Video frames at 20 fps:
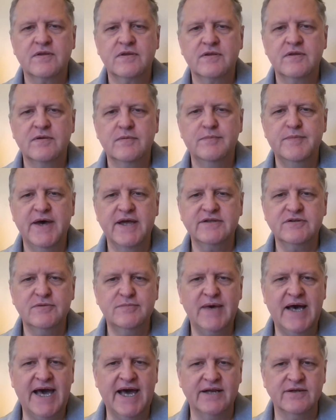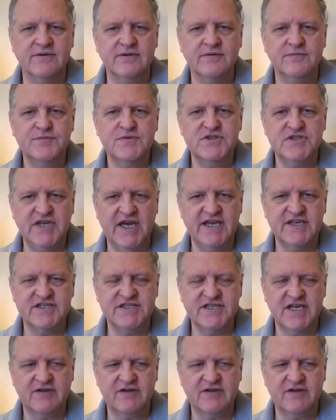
The mental model changes